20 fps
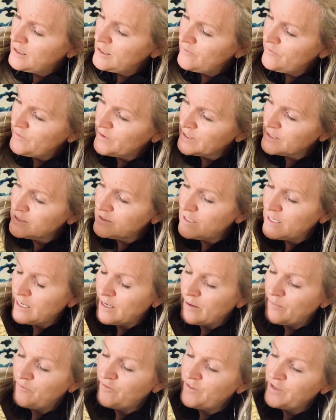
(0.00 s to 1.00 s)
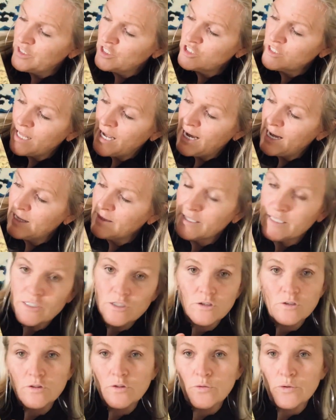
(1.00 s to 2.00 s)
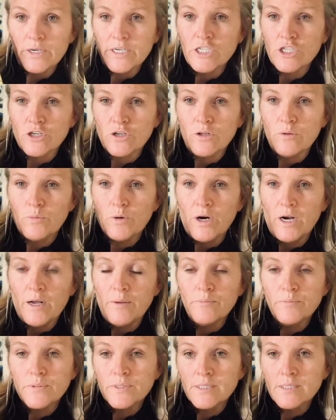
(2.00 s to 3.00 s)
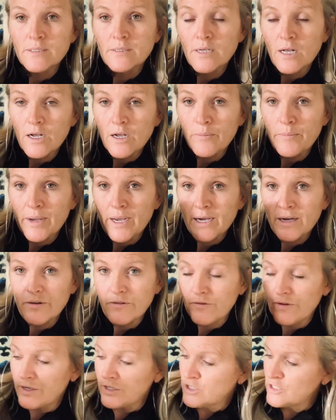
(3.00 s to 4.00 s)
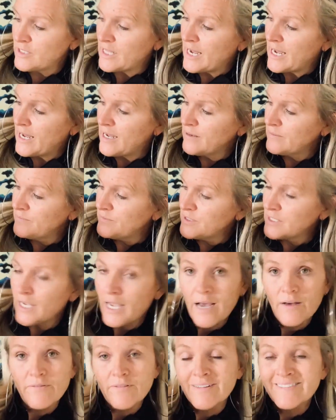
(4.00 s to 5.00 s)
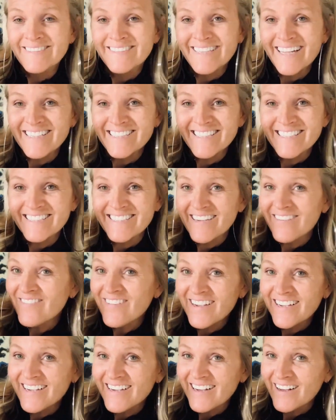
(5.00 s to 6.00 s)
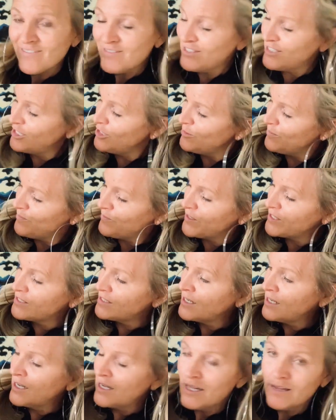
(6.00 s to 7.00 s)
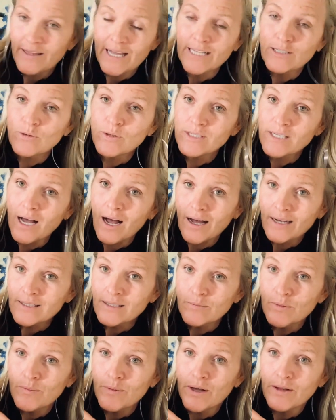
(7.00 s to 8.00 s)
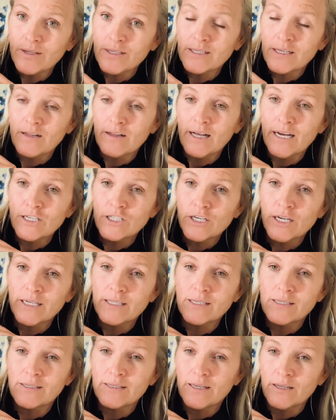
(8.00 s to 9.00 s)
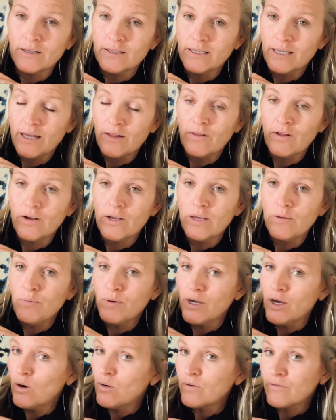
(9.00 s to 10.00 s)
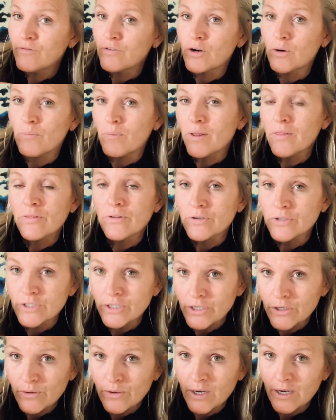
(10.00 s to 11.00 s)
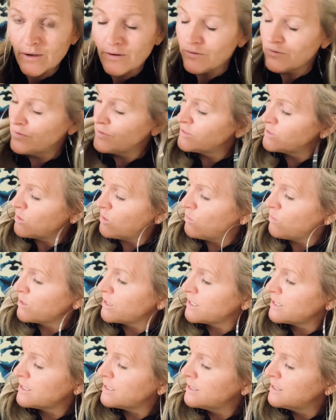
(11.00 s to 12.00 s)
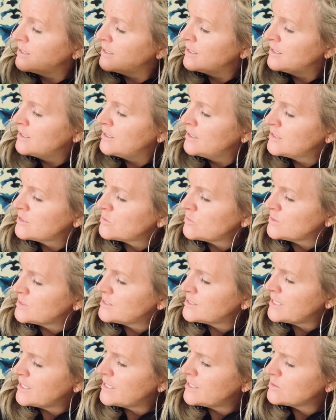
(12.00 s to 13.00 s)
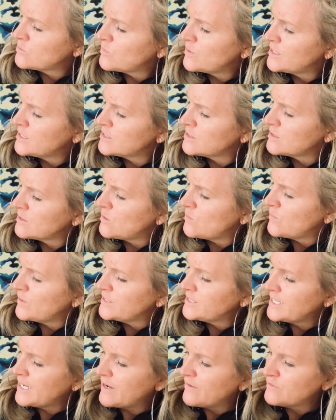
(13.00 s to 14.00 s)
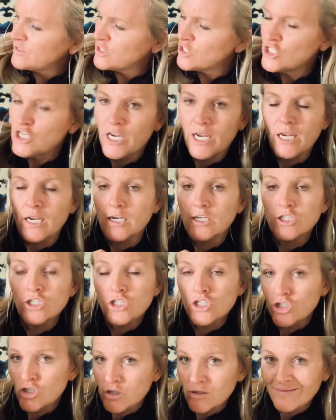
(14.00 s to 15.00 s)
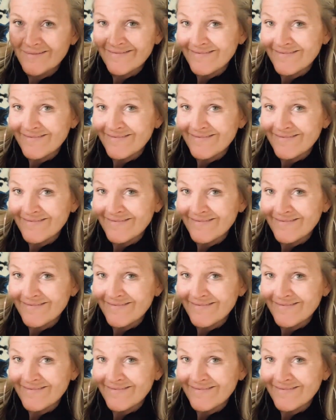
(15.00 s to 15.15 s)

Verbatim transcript: fix, um, finish that. These are three journal prompts. I'll come back and finish that. So yeah, lots of stuff I can come and do. This that's what's awesome about these collage kits is they'll, they'll keep it going for a month or two of soul work. This one says, what is going to have to change?